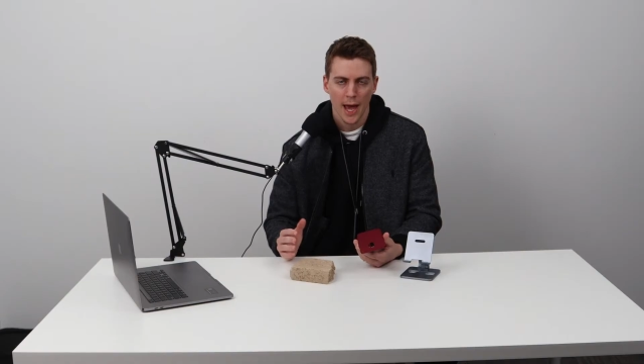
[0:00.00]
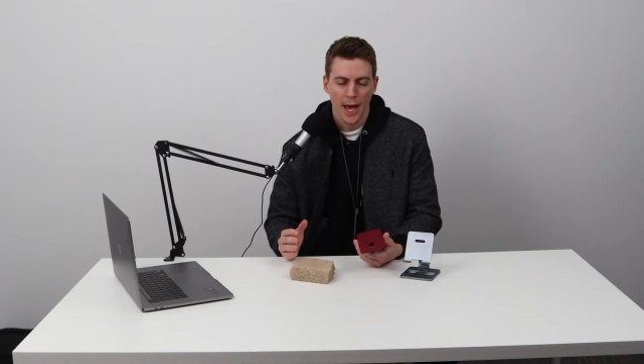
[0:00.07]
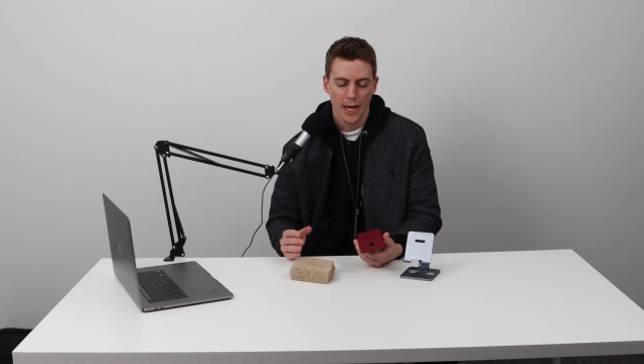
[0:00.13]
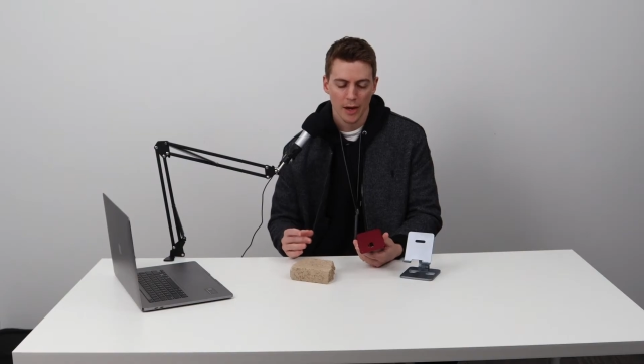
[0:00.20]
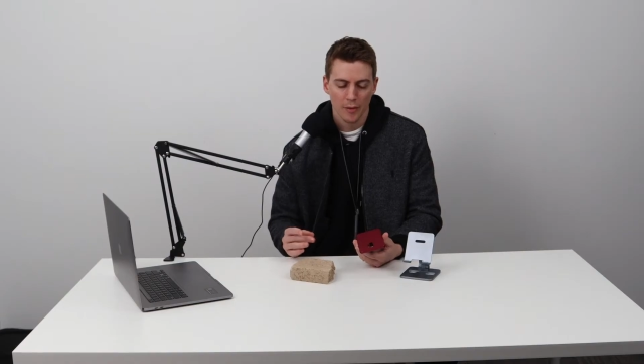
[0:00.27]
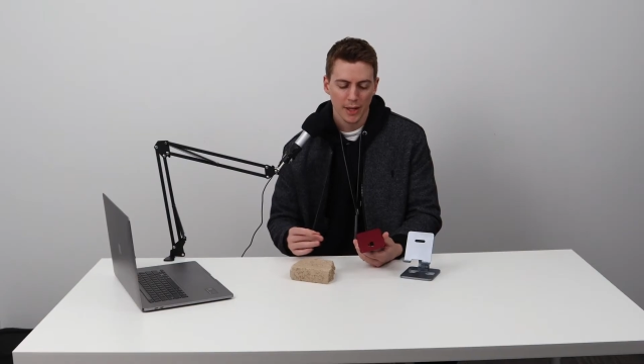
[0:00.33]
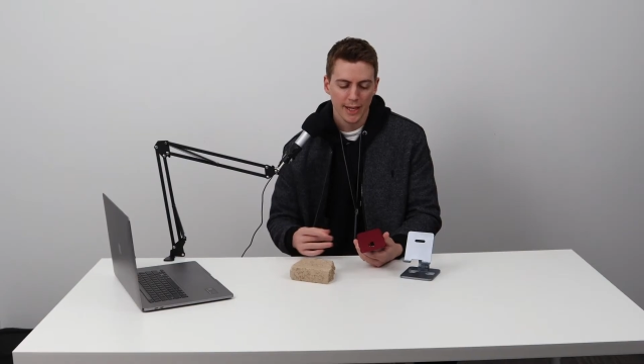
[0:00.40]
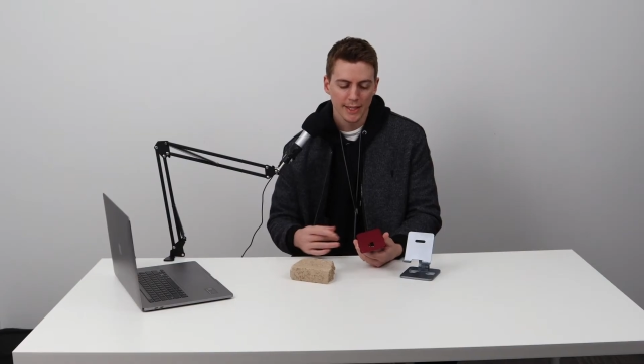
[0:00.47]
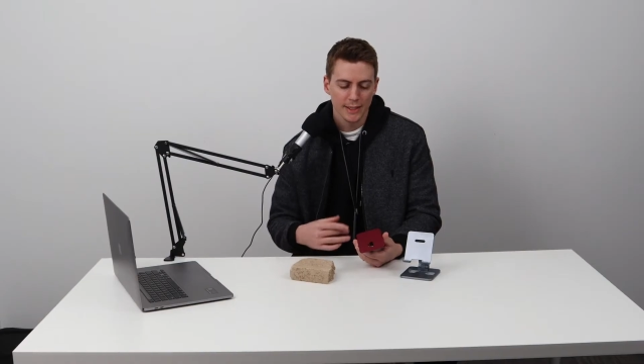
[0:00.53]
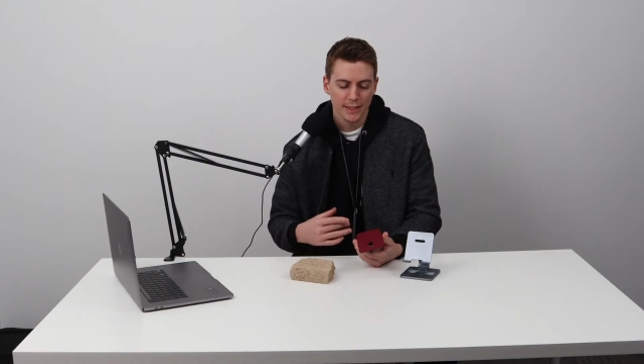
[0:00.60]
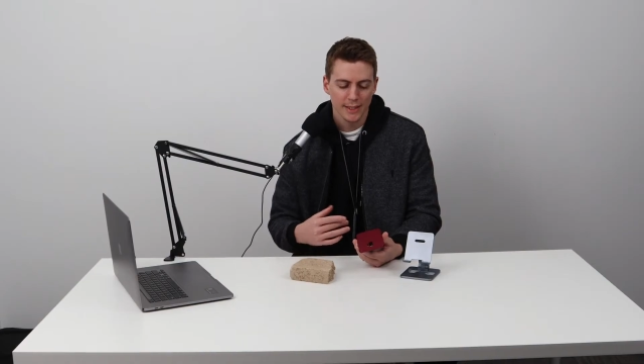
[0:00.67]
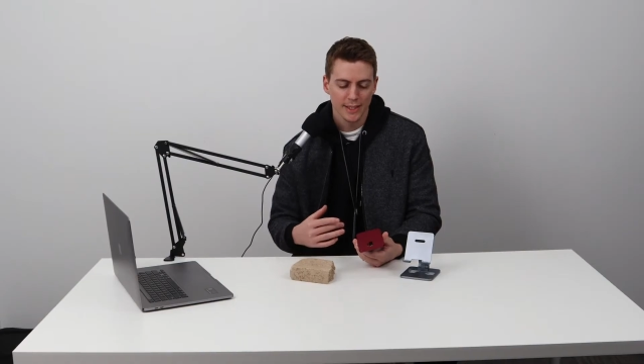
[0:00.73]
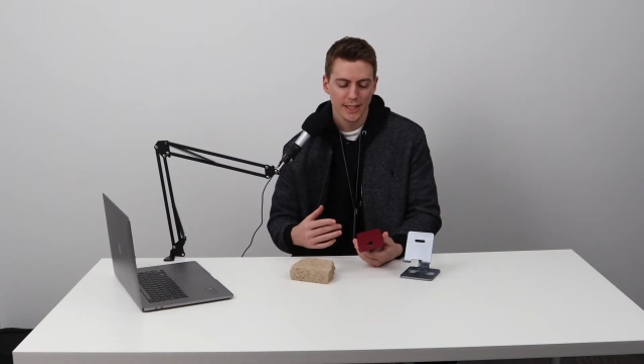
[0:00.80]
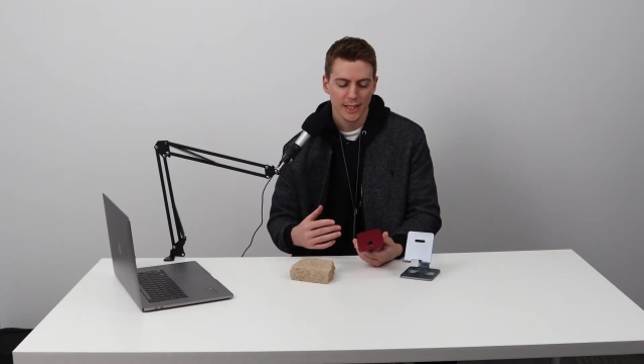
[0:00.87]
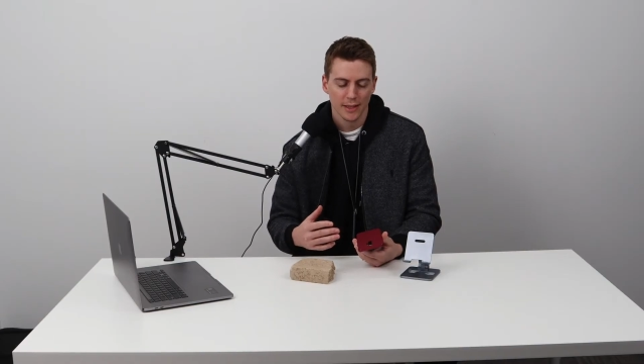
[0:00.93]
And I would like
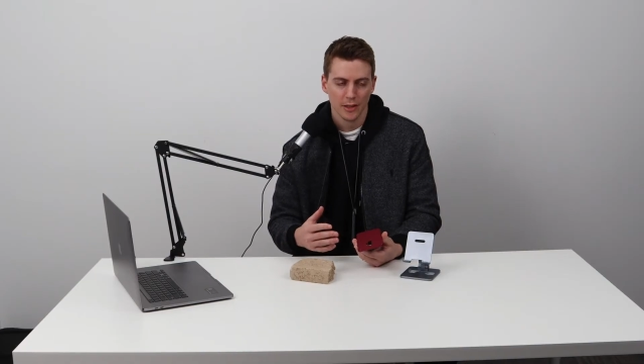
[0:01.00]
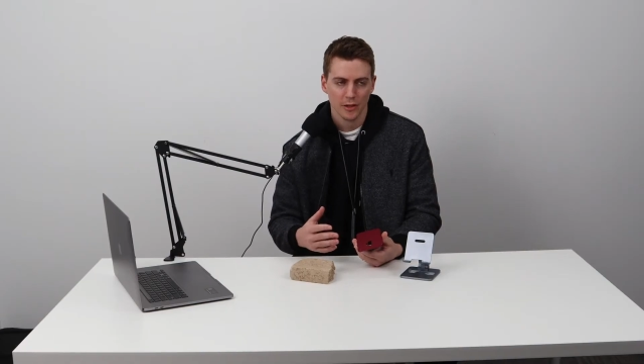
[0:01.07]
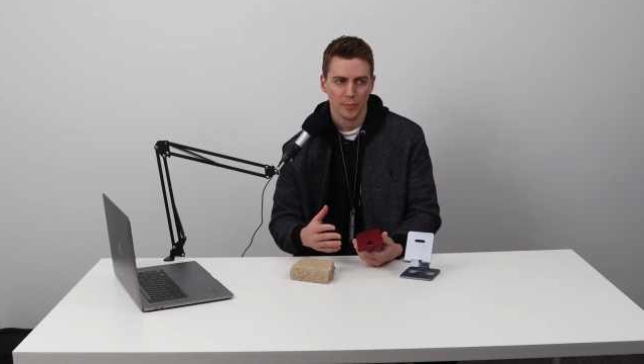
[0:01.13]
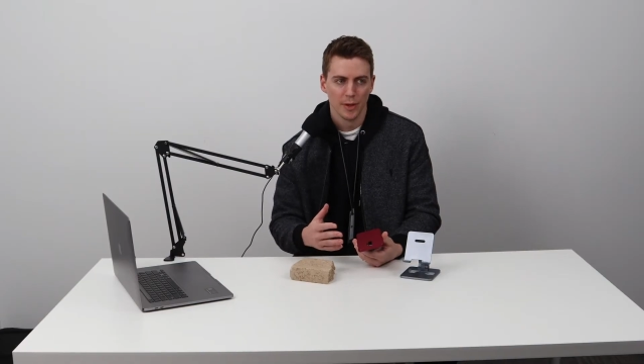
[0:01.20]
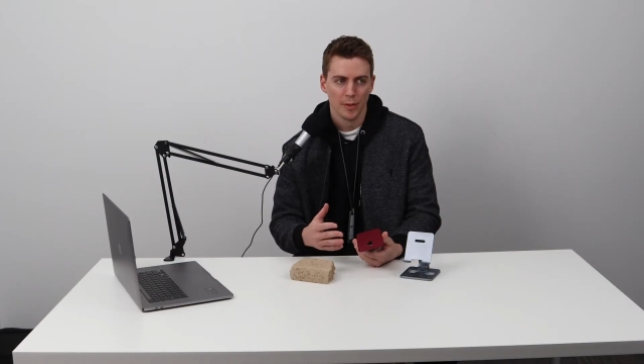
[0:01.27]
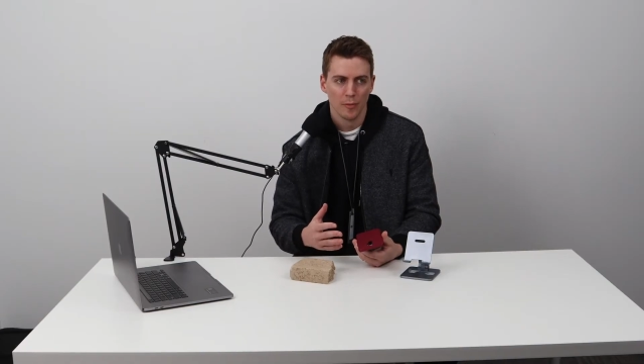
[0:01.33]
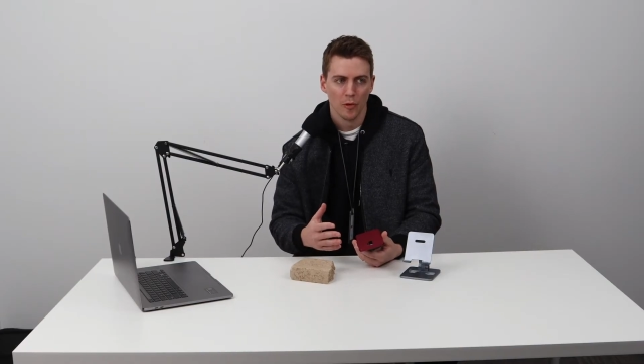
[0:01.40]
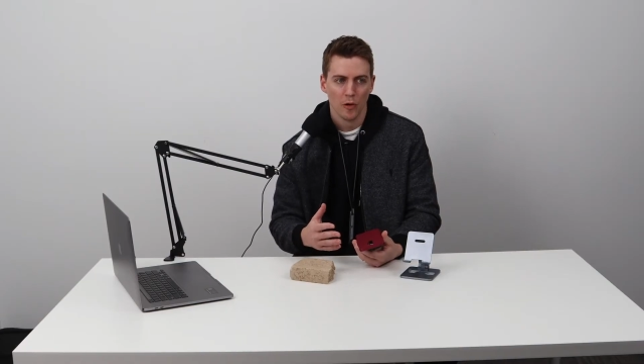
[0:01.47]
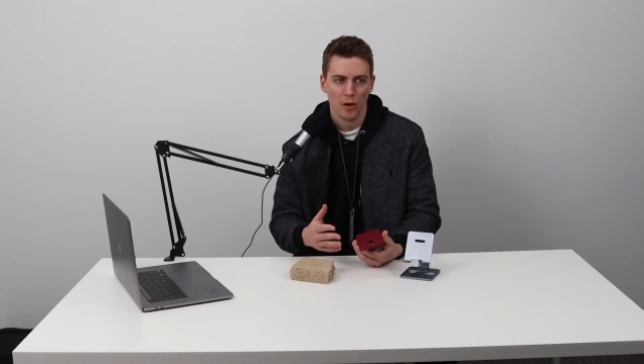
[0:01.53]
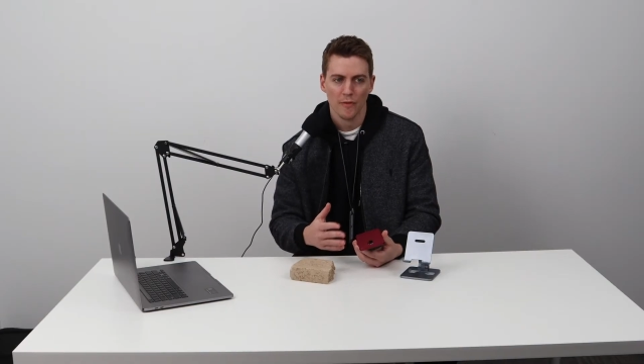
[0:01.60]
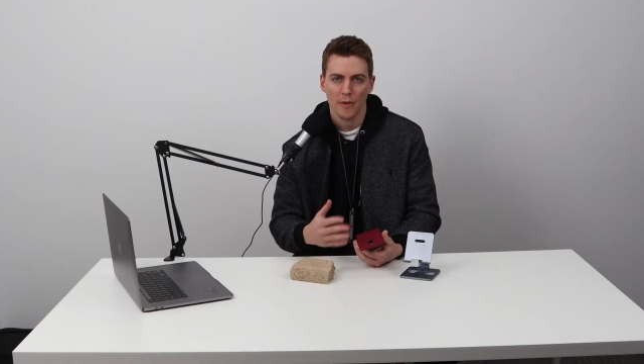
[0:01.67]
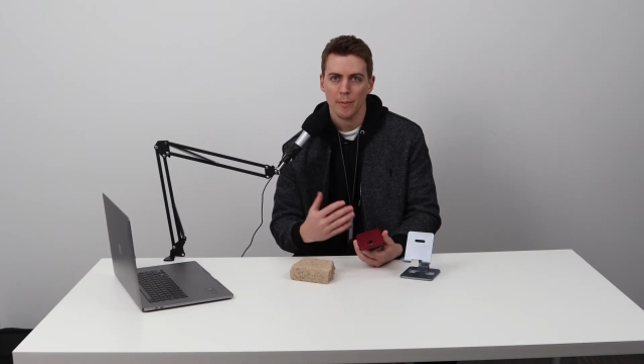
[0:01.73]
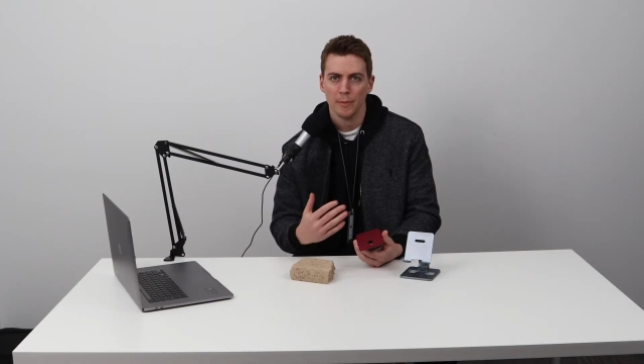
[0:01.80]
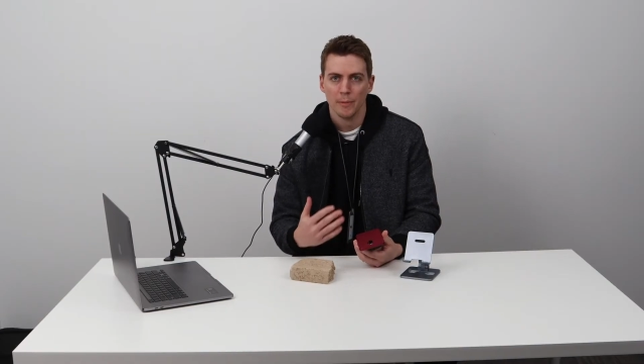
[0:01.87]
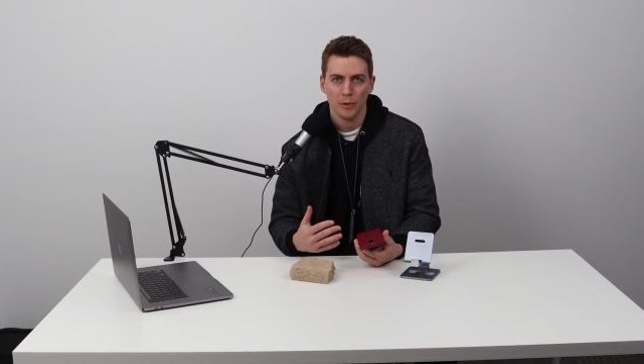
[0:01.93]
to see a little bit more
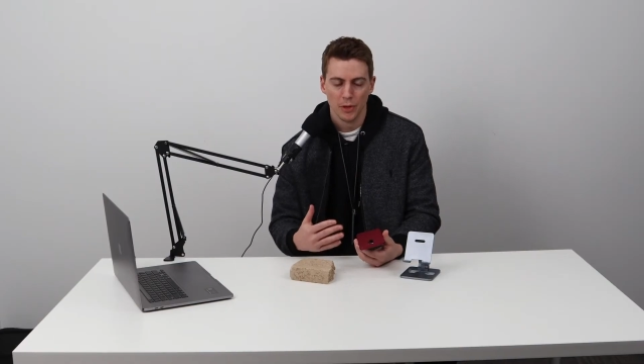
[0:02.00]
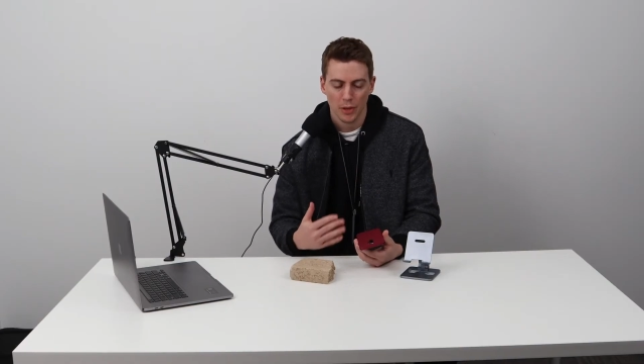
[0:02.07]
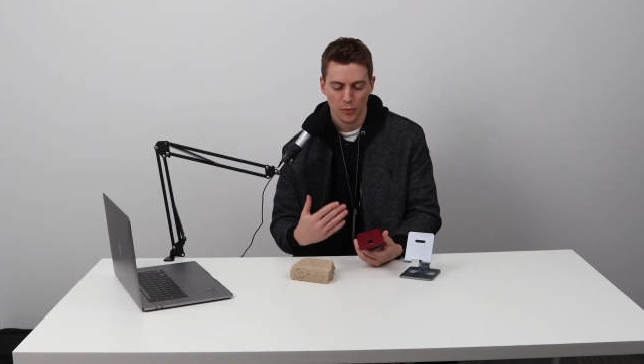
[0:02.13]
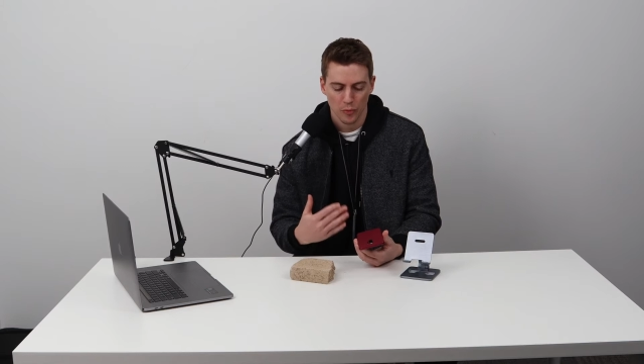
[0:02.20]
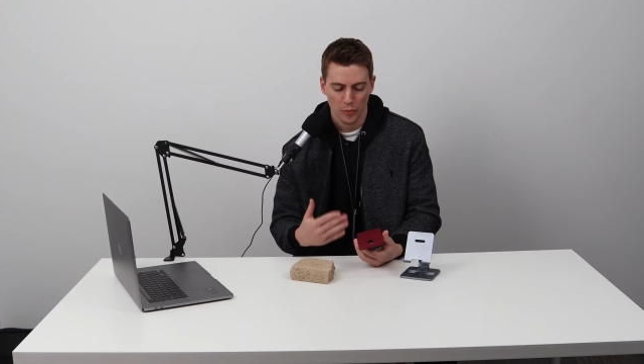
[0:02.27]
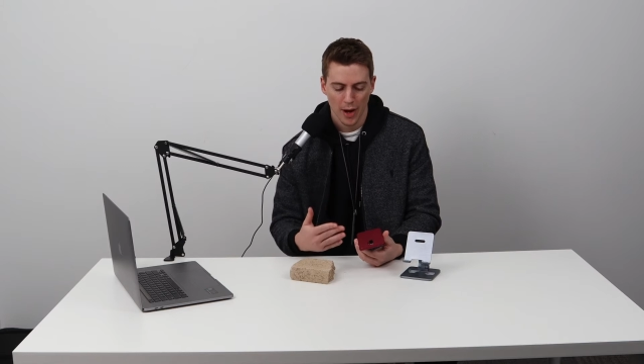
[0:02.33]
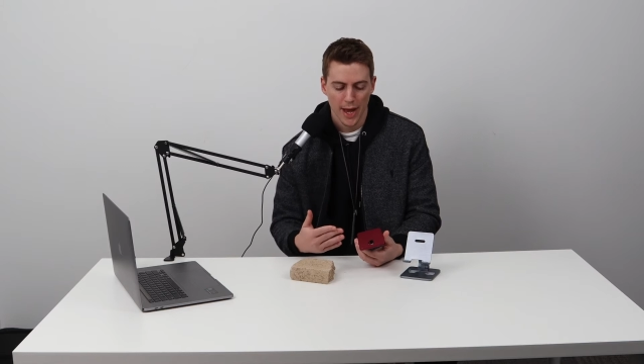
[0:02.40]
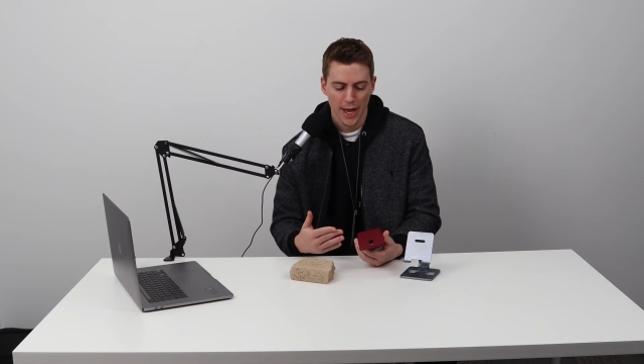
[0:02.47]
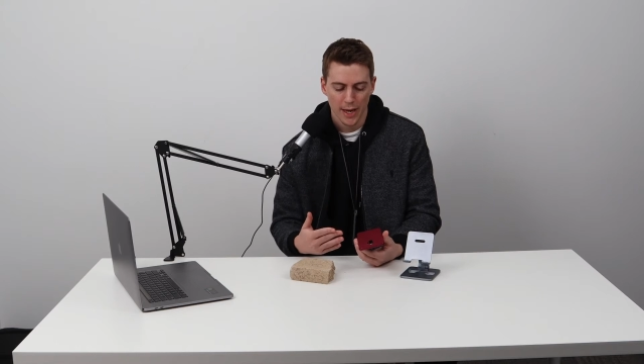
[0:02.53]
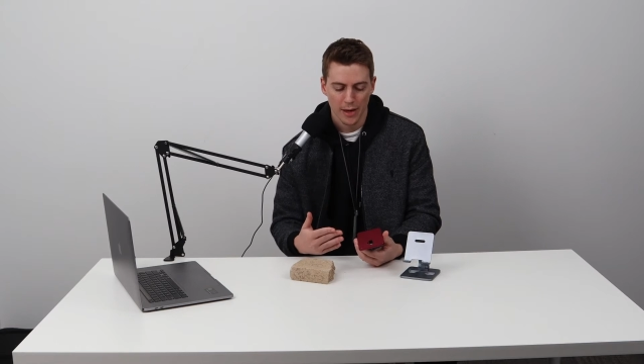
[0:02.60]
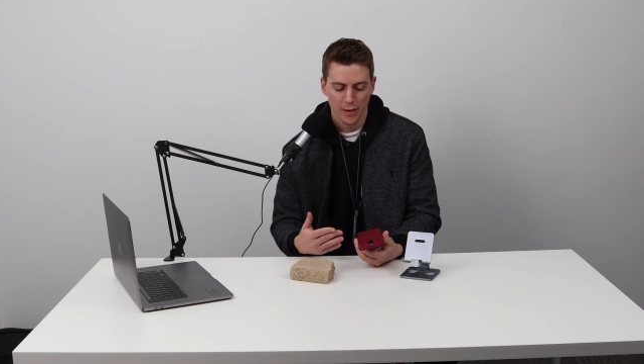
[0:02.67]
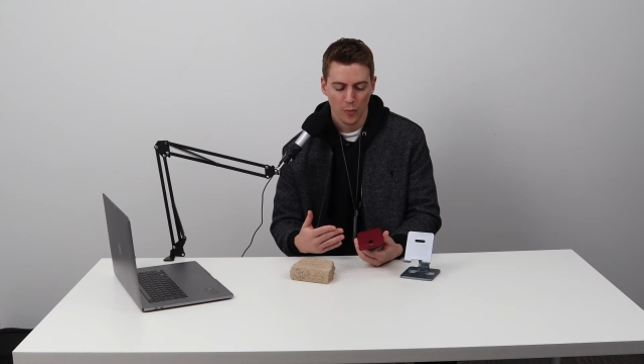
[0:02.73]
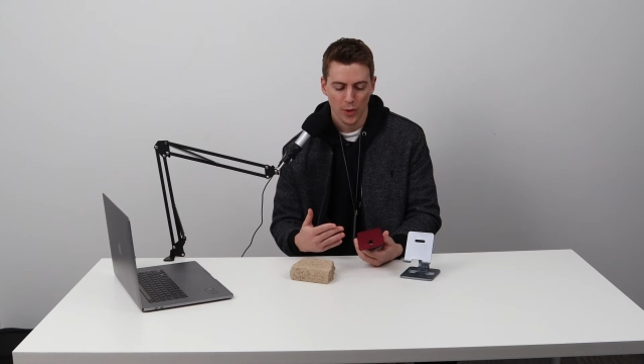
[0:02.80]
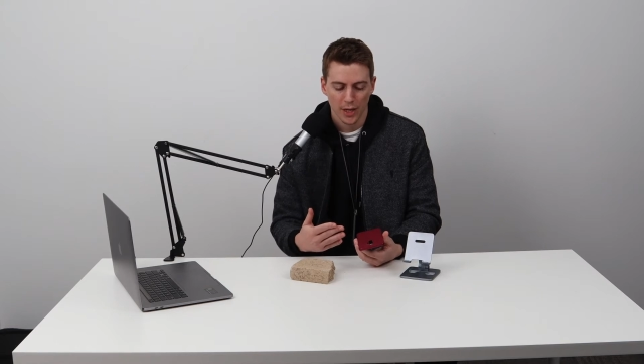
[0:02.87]
of a muted red